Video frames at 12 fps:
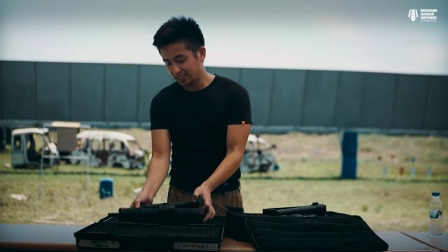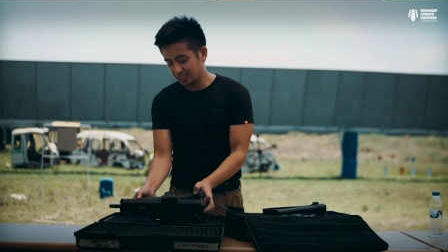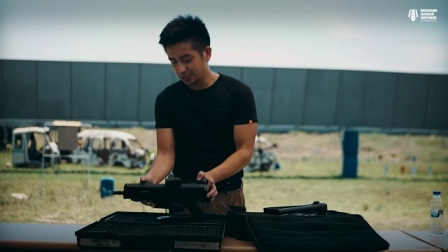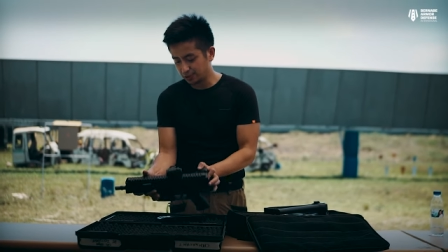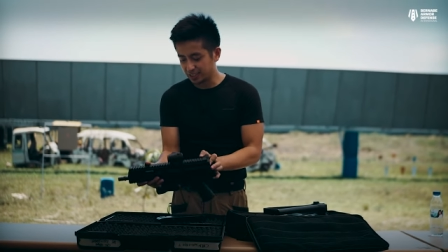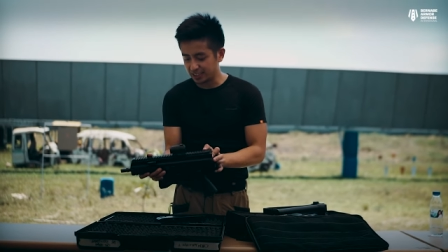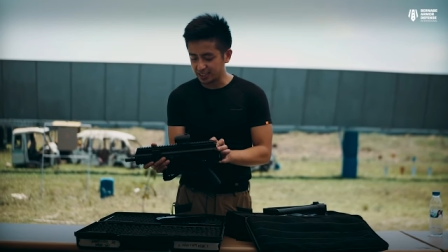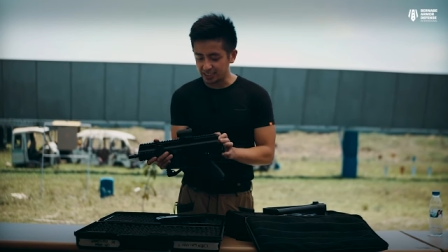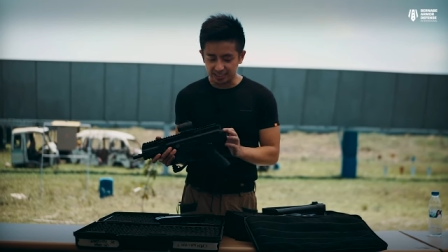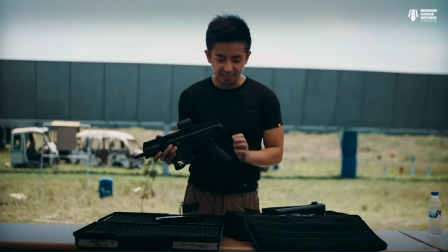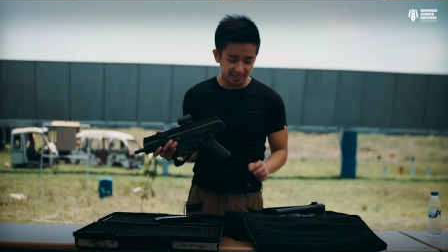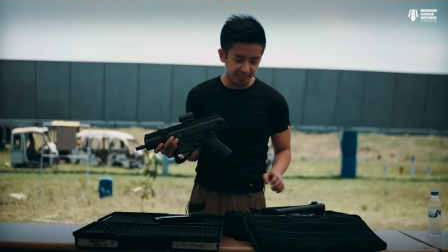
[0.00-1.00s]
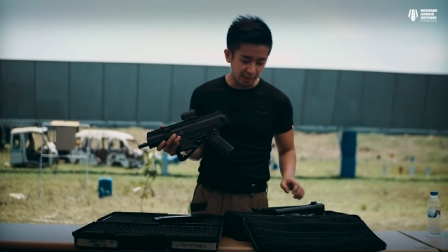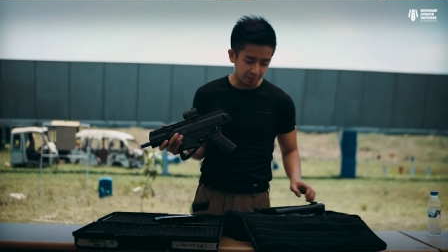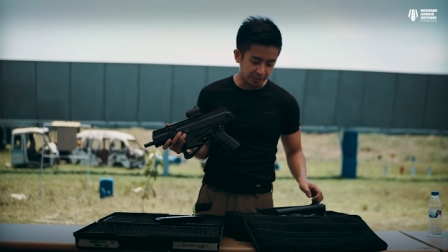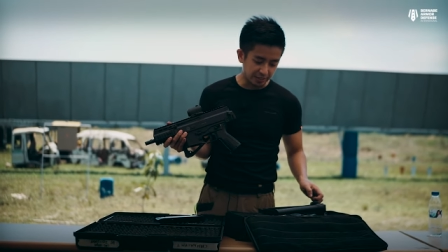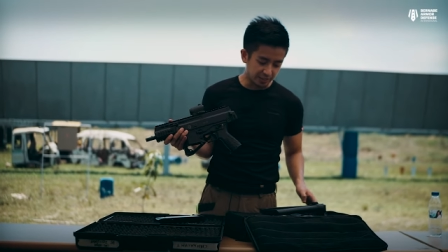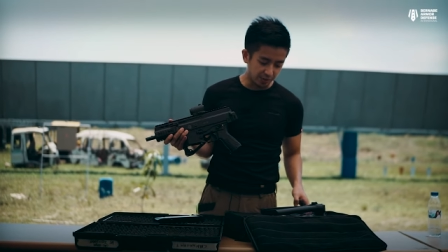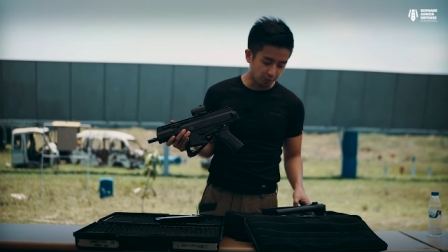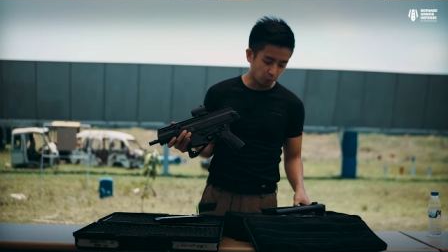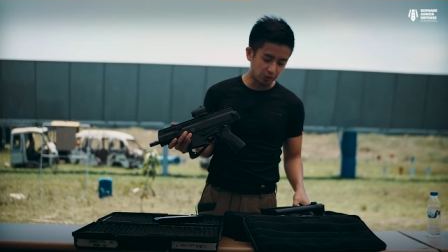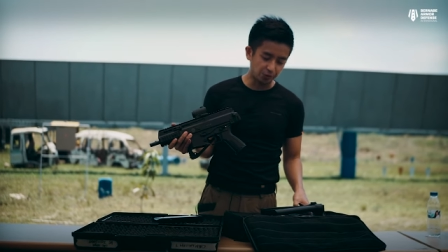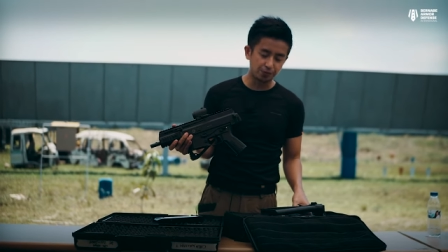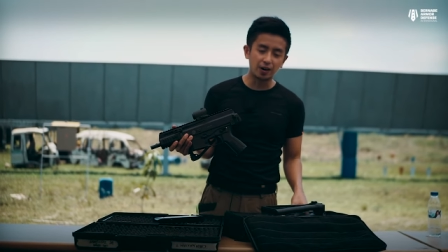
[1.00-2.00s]
As you can see, here's the A P C
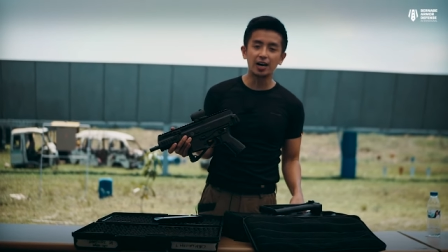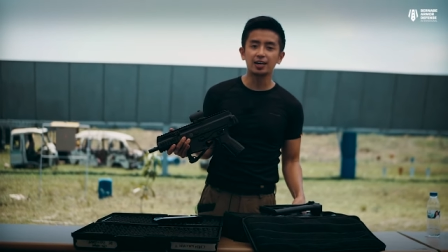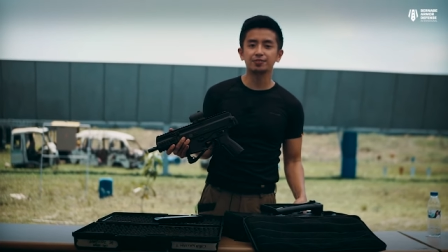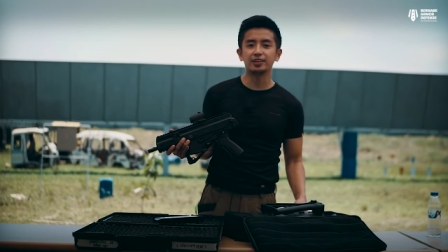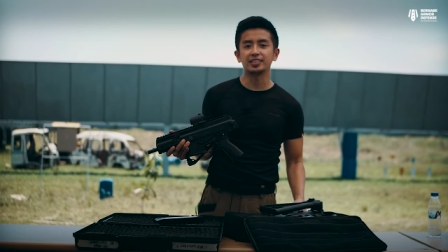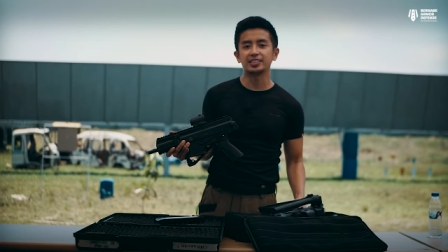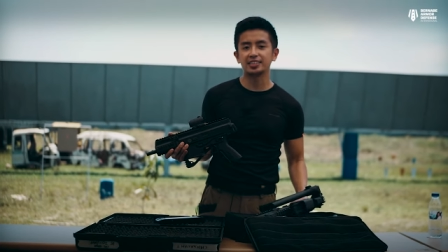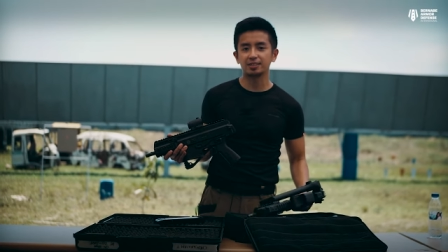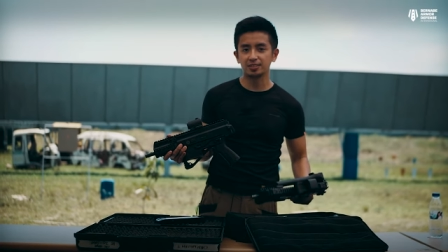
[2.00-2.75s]
forty-five and